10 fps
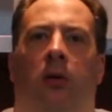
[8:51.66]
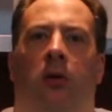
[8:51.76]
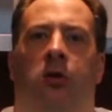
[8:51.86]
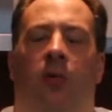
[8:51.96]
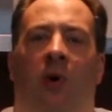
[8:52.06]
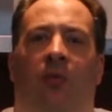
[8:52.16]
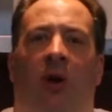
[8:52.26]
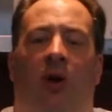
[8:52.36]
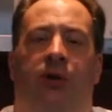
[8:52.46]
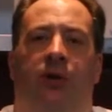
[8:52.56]
So my
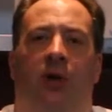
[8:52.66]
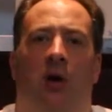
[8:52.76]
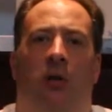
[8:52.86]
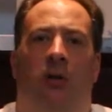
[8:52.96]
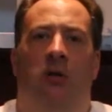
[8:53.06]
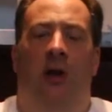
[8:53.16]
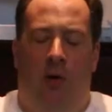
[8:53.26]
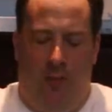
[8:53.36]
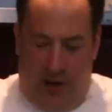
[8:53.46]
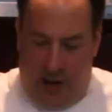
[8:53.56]
brioche dough has now
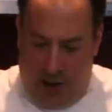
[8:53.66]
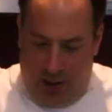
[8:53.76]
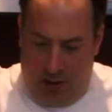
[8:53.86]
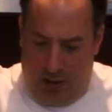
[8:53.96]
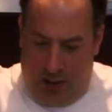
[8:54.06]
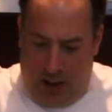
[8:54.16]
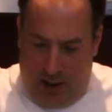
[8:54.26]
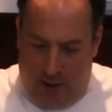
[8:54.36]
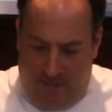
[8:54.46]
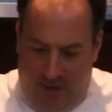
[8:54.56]
been
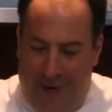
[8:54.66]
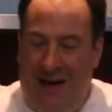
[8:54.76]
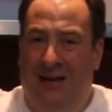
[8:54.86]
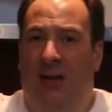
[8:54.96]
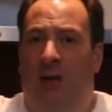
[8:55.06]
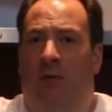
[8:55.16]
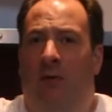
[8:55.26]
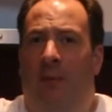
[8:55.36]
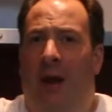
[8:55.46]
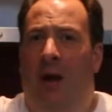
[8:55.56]
fermenting for
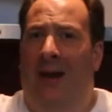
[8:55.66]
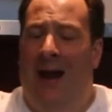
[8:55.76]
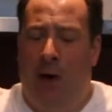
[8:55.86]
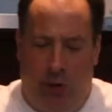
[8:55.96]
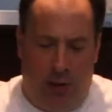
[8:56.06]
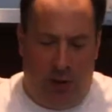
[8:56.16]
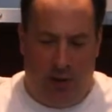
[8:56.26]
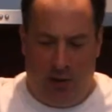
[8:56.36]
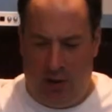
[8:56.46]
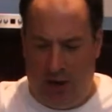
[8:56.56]
about an hour, and
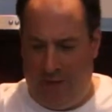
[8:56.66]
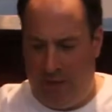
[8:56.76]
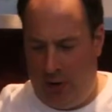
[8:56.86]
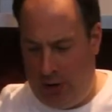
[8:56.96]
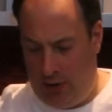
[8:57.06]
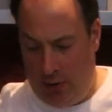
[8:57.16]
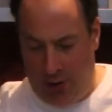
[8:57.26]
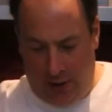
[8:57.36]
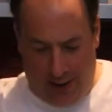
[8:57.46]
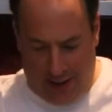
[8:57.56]
I'm going to have a little
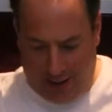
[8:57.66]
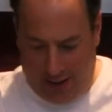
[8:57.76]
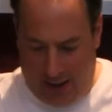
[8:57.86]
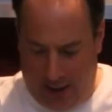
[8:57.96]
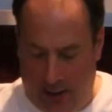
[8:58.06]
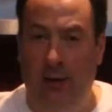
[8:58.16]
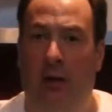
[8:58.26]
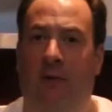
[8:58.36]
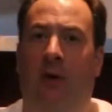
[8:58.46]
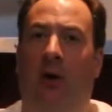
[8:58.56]
look at it and
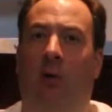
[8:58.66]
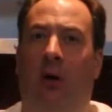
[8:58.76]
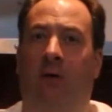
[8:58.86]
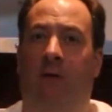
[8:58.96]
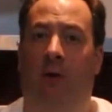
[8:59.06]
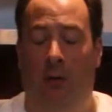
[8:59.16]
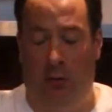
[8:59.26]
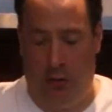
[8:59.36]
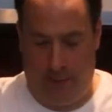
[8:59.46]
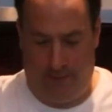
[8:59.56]
give it a quick fold.